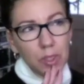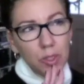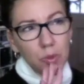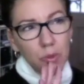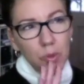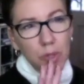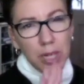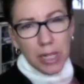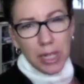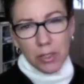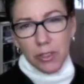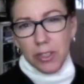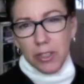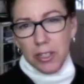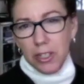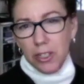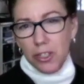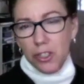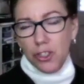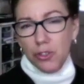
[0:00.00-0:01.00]
when I look at
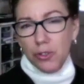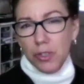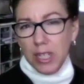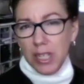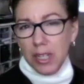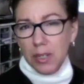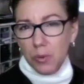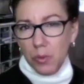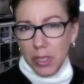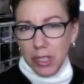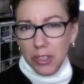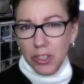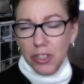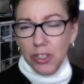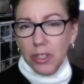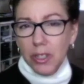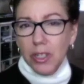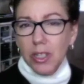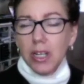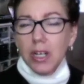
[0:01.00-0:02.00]
a tree in
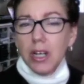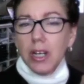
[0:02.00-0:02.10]
winter,